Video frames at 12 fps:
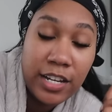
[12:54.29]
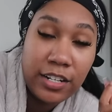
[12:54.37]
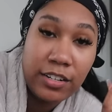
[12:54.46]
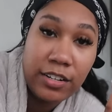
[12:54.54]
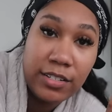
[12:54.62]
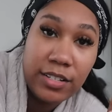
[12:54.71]
The
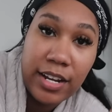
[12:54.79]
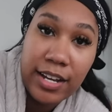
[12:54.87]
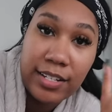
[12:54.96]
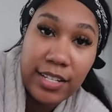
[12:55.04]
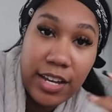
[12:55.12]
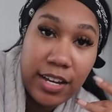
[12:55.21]
girls are
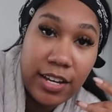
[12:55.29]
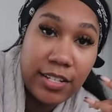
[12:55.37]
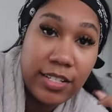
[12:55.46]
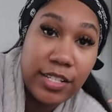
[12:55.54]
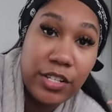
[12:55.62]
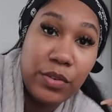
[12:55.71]
downstairs.
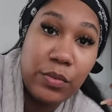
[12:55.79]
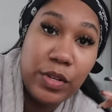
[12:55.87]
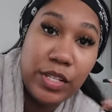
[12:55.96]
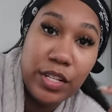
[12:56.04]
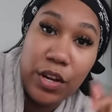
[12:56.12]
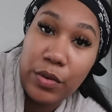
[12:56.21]
Tip
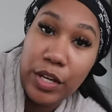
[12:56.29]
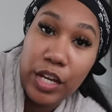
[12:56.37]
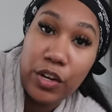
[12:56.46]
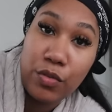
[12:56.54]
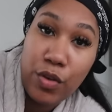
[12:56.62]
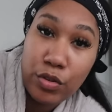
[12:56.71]
went to go
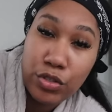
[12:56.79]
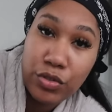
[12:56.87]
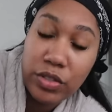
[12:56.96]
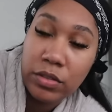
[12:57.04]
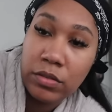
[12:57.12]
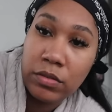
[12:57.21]
get
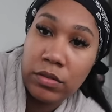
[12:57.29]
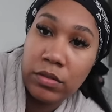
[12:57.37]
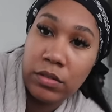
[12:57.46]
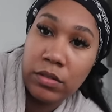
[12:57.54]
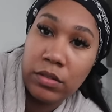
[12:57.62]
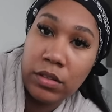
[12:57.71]
groceries.
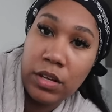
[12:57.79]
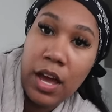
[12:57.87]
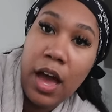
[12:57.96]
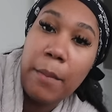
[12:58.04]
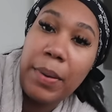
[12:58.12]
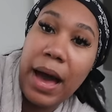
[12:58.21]

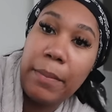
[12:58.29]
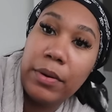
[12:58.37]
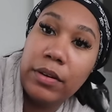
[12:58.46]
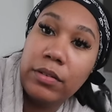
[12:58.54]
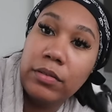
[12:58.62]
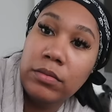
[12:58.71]
Papa.